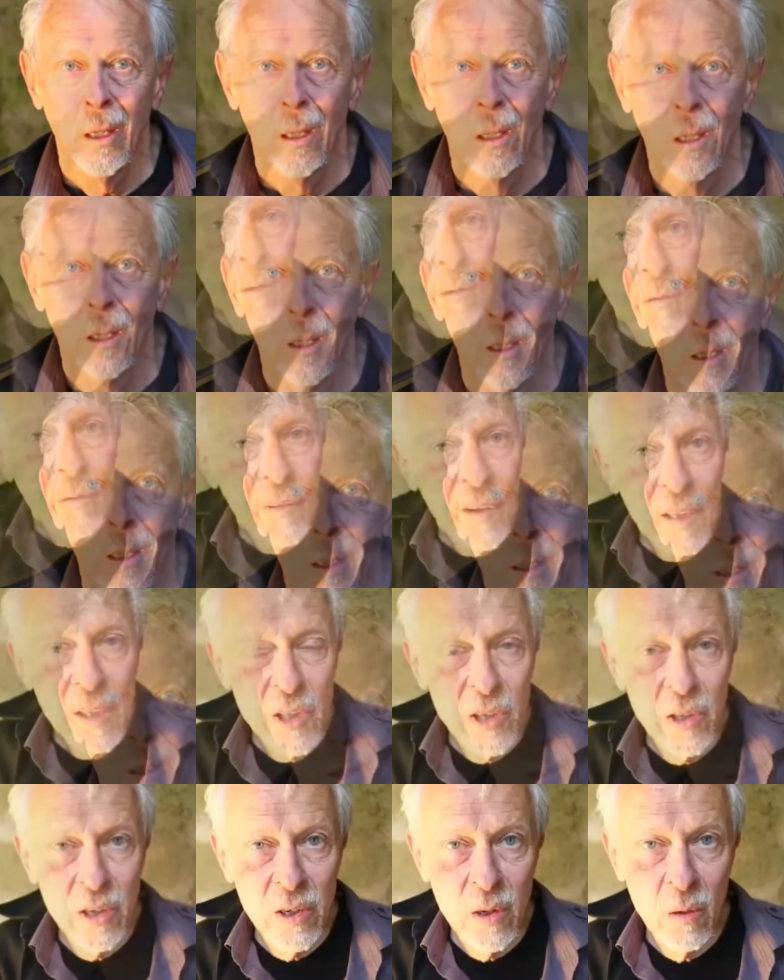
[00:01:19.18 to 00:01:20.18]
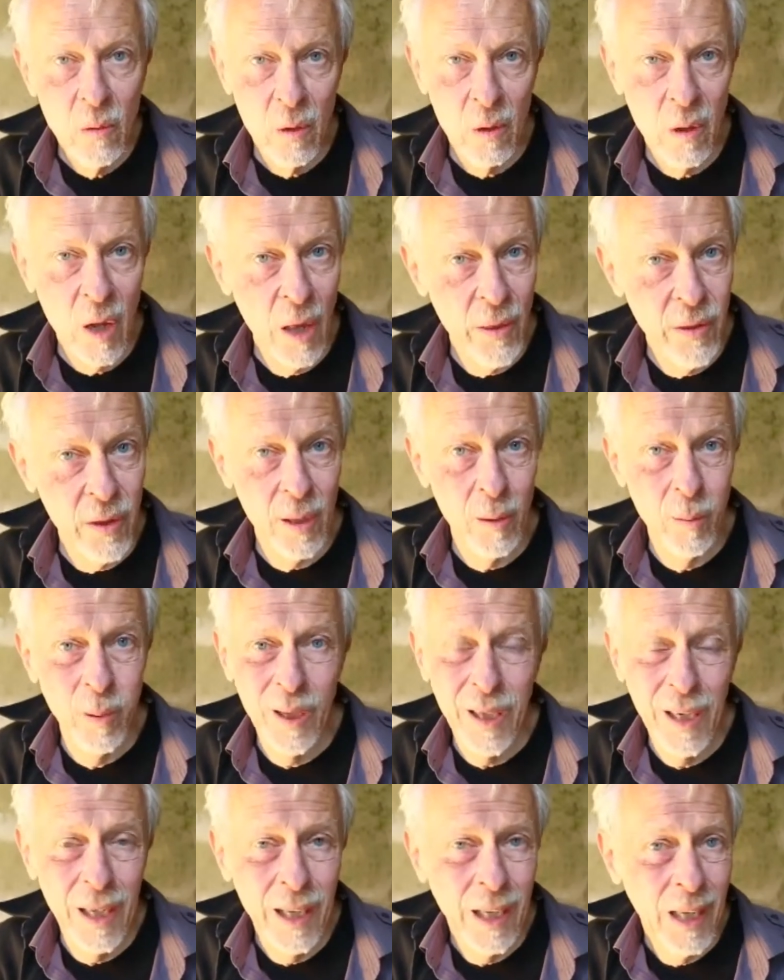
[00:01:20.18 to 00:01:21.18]
No offense to you or nothing,
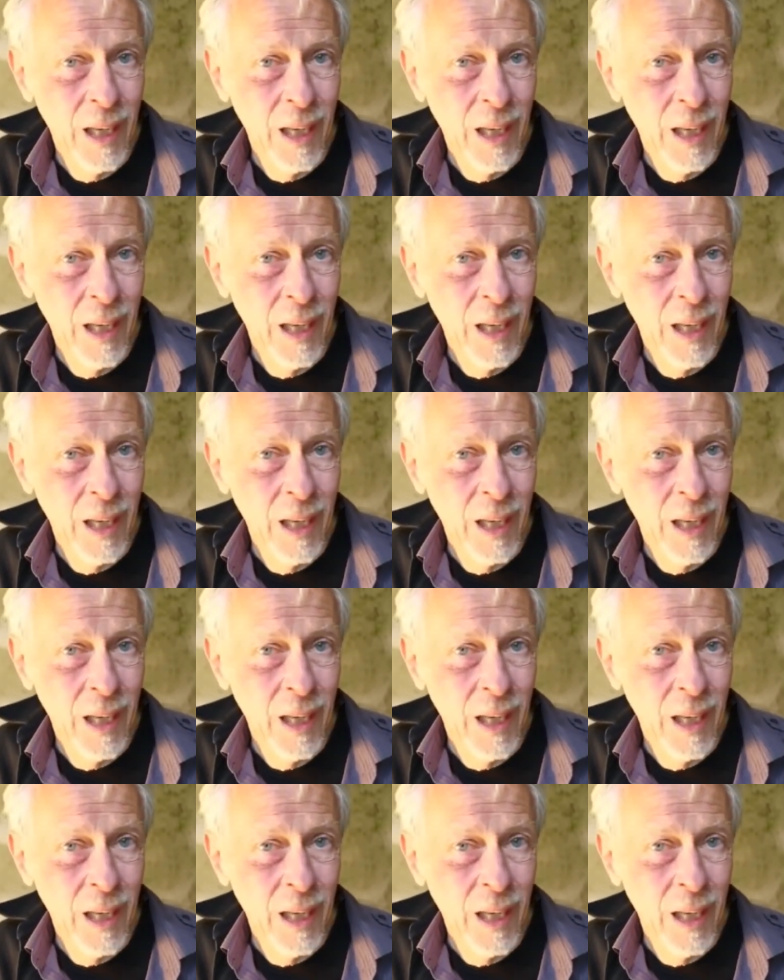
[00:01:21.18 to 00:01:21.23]
but...